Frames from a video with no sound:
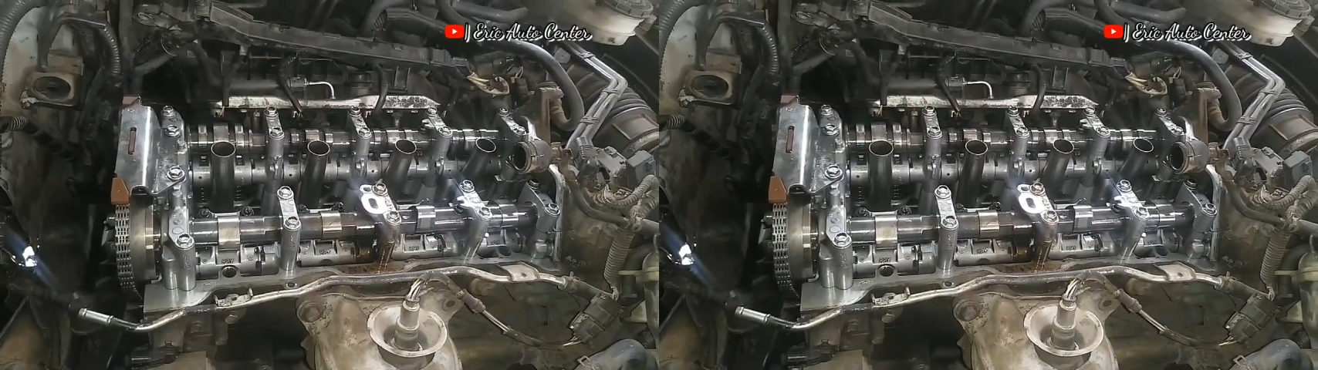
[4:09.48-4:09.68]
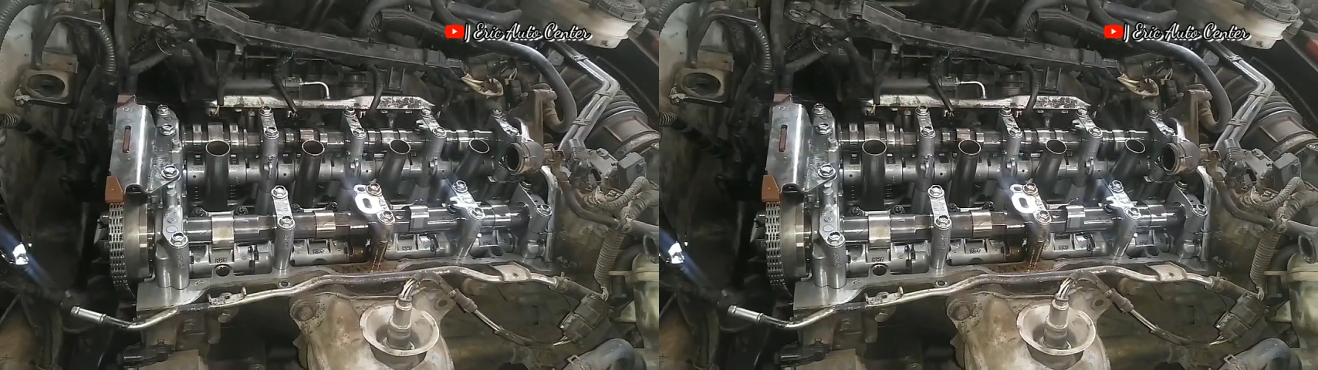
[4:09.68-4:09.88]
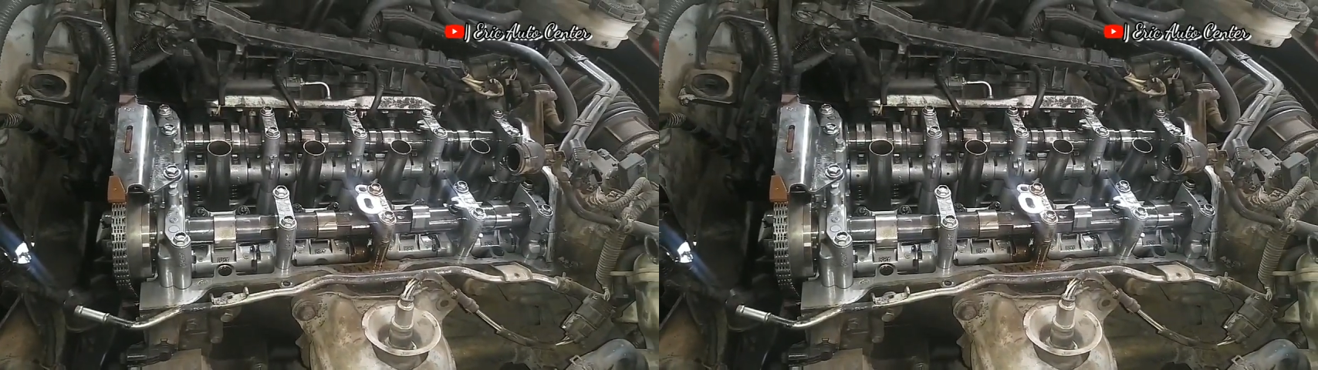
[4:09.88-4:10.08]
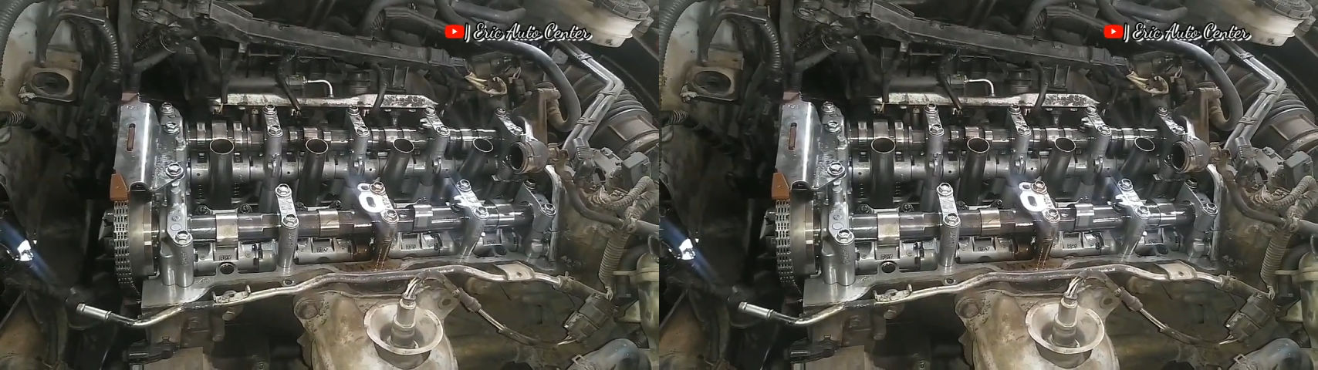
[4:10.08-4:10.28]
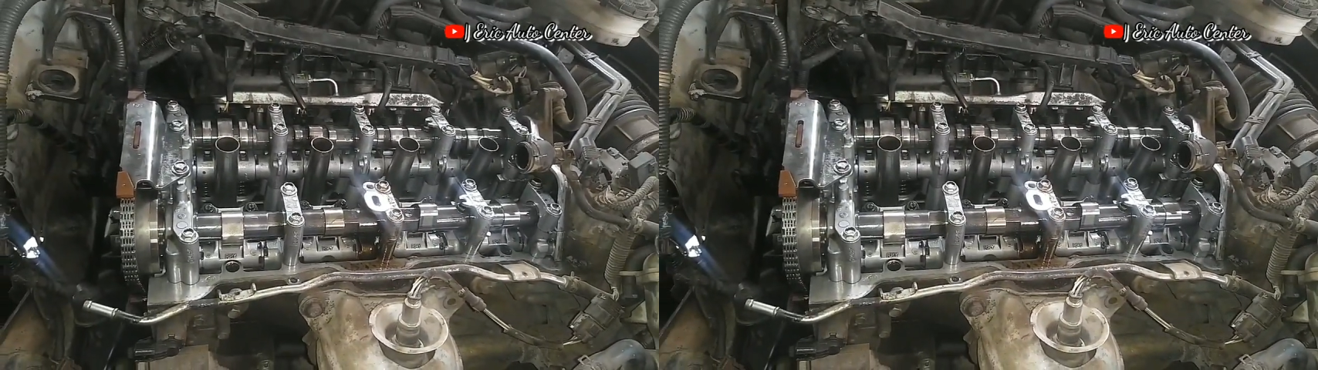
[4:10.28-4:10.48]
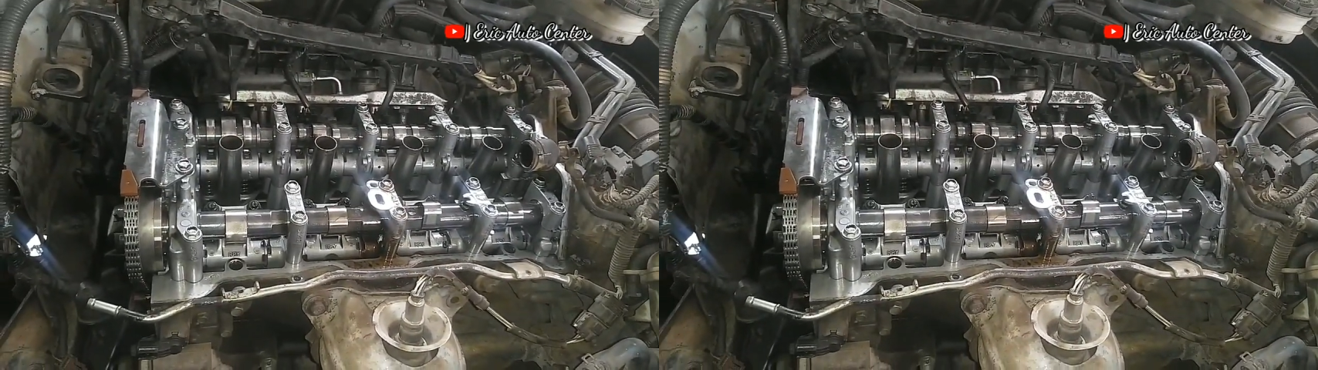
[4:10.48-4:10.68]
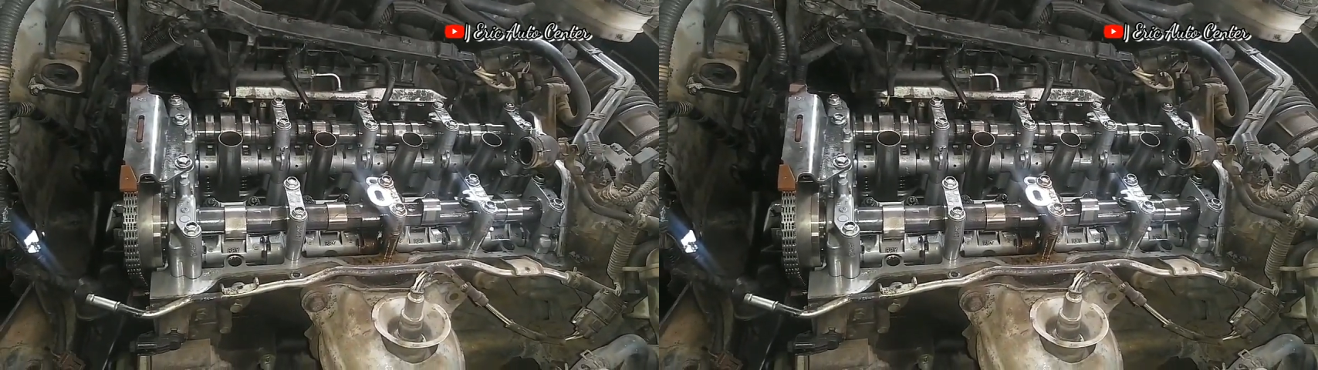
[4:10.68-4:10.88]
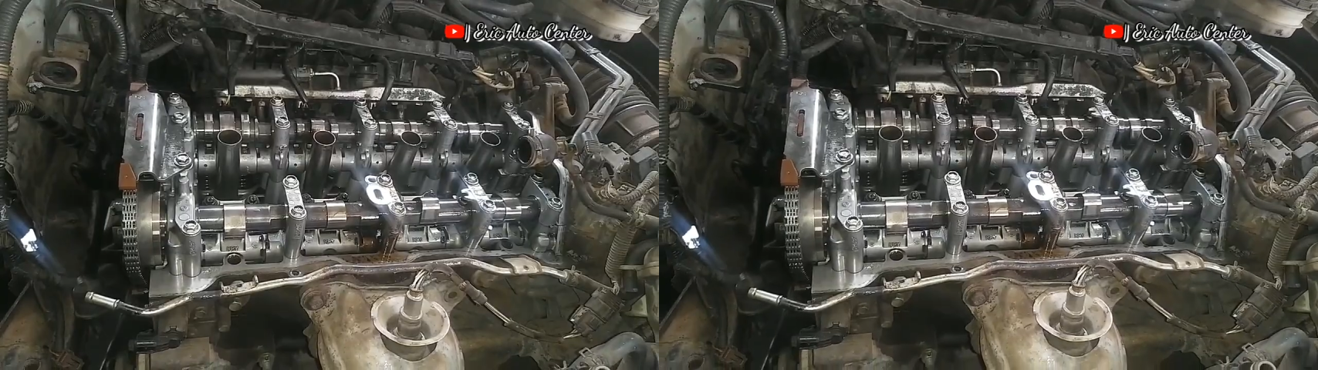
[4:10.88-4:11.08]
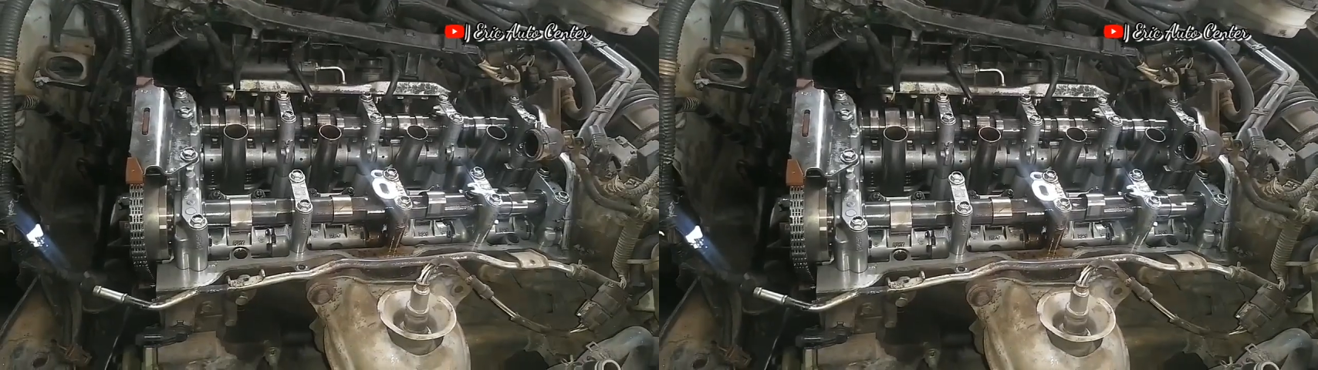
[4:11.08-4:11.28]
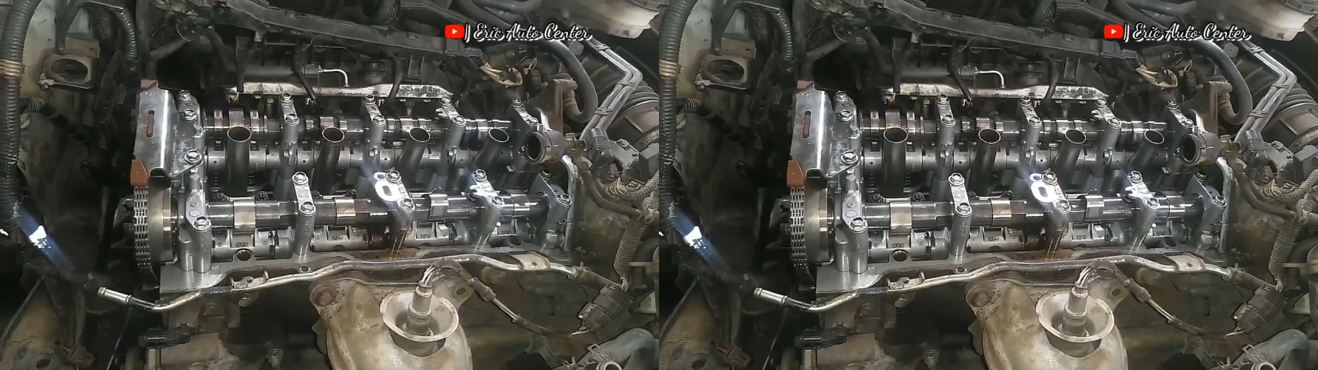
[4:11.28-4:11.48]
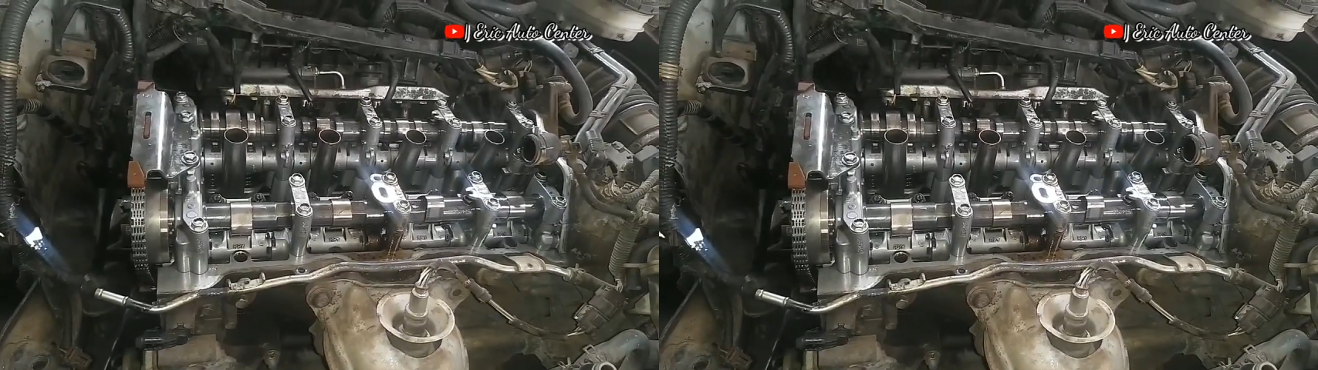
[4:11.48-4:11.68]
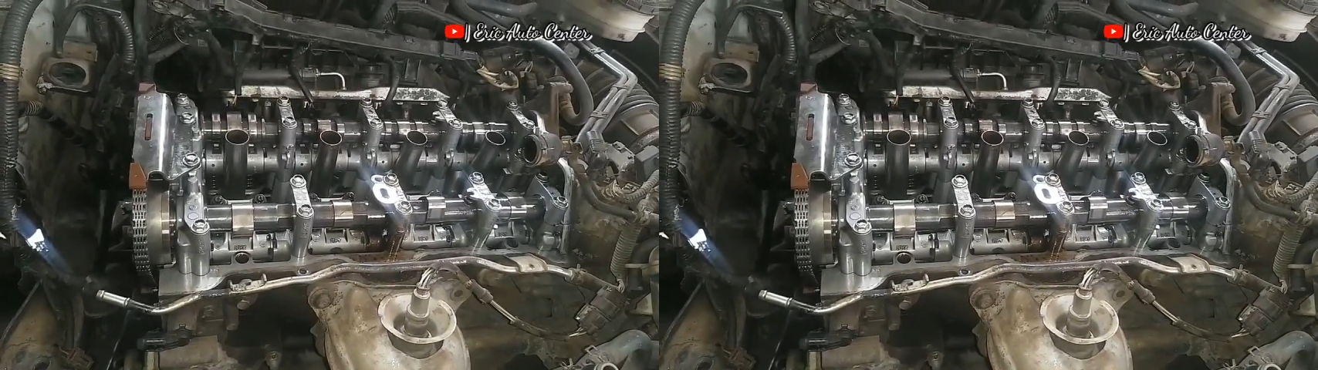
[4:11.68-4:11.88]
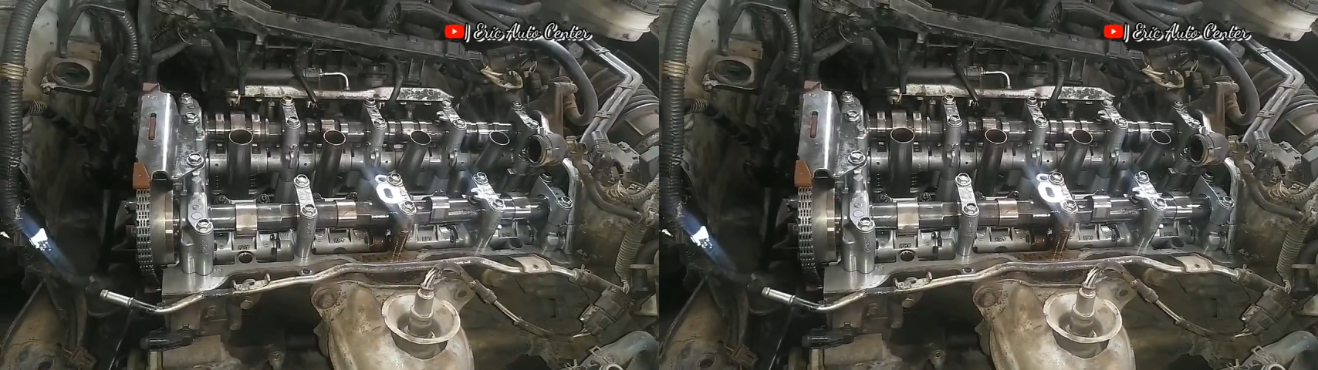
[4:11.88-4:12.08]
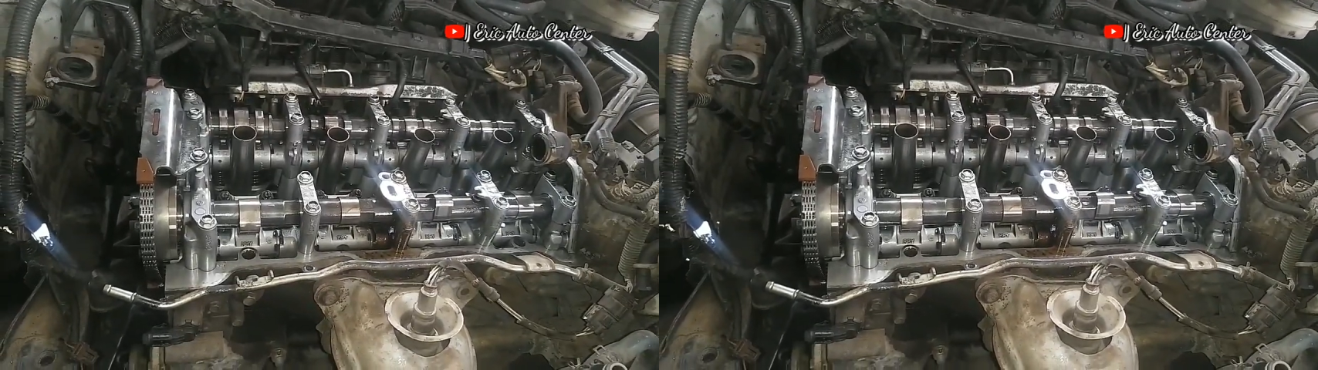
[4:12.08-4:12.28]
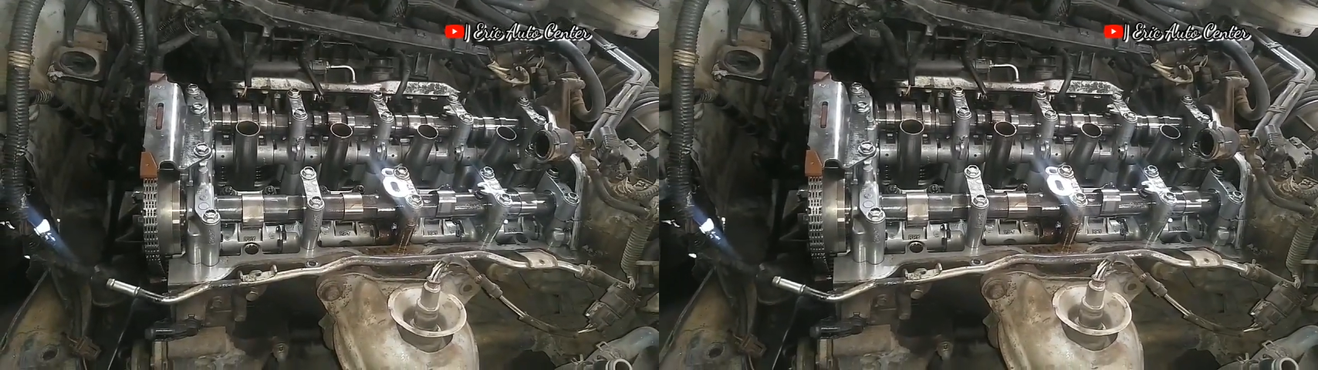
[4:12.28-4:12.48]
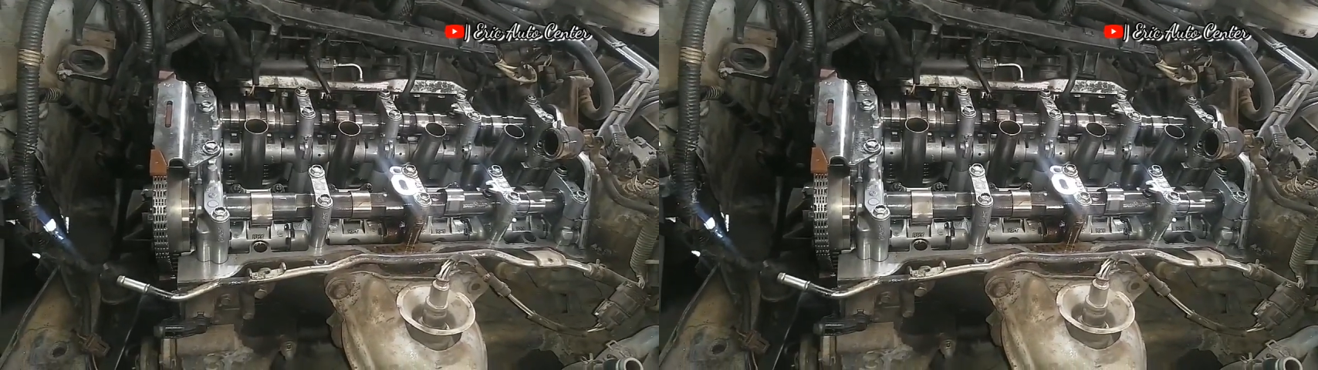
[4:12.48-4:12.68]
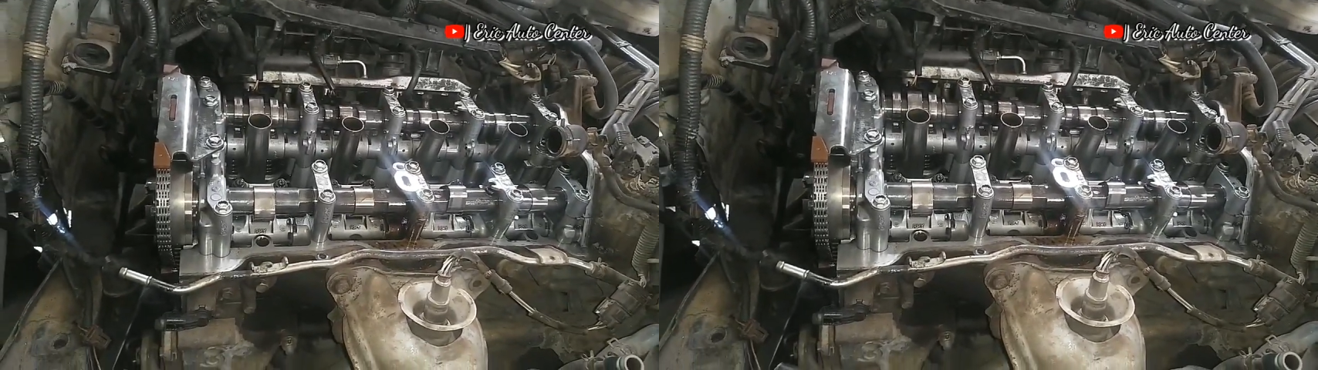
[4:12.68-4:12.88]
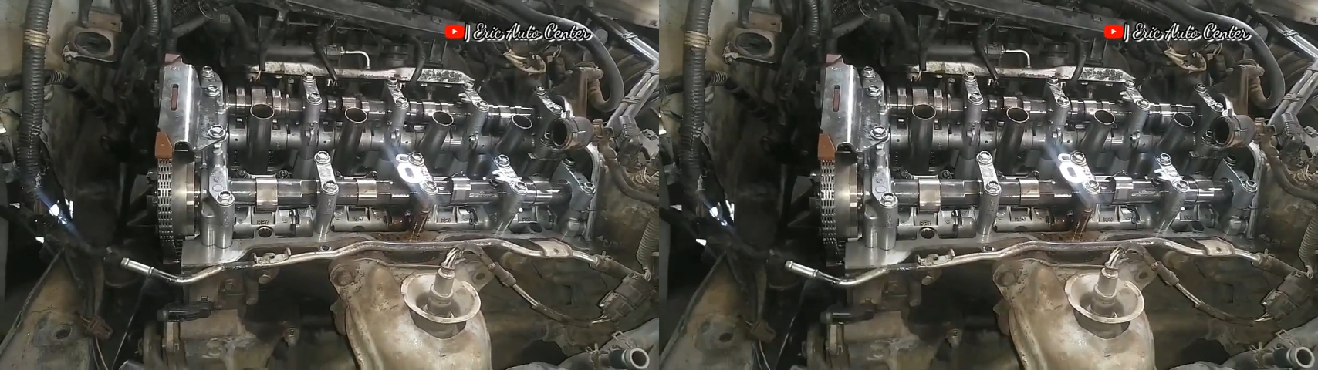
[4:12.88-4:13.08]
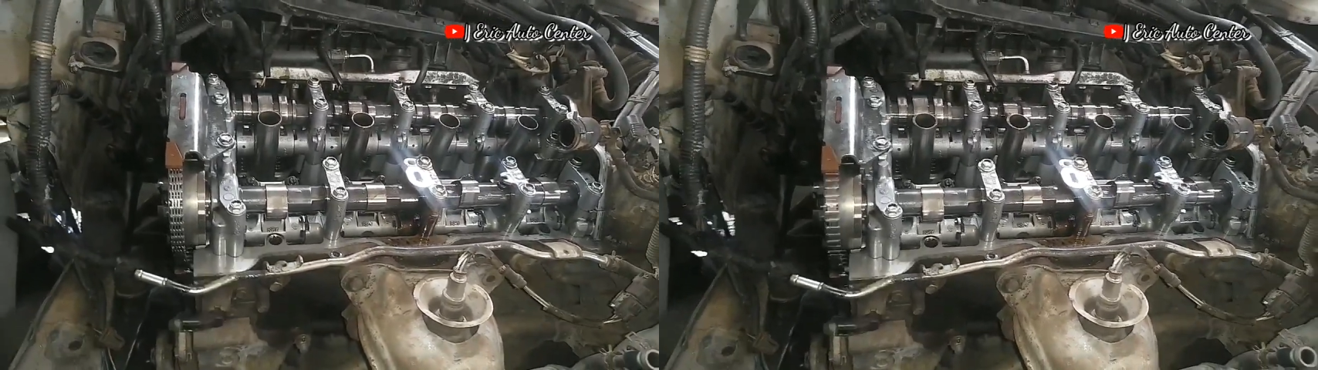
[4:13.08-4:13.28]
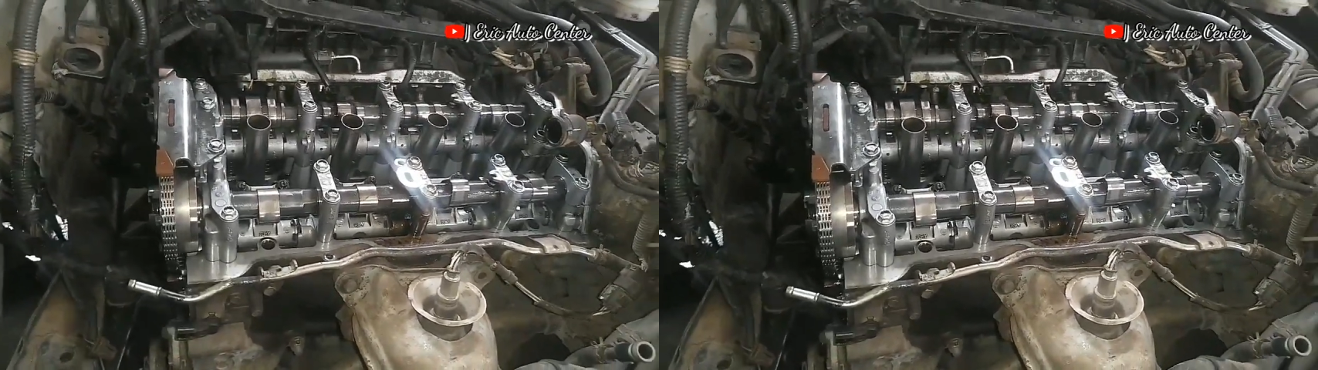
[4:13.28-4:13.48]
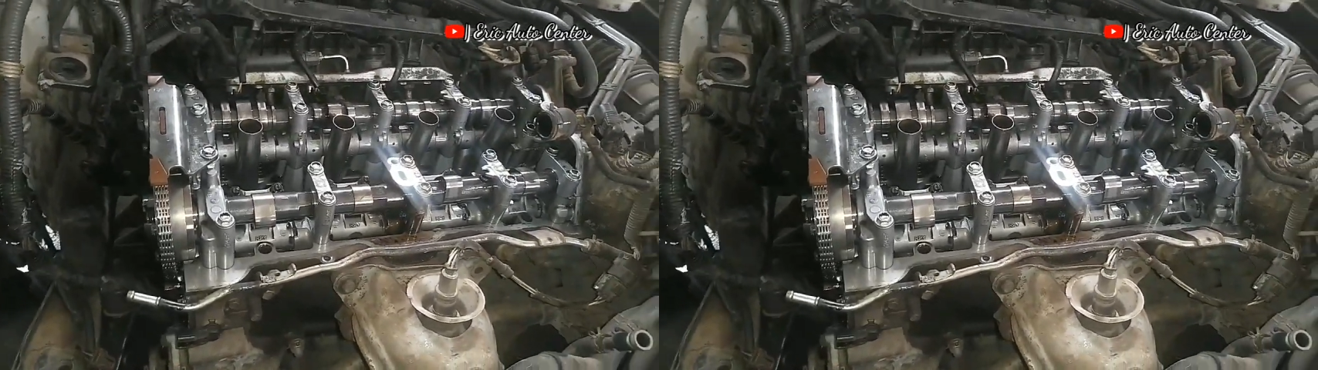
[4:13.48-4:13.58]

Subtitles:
No face is visible, so there are no lips to read.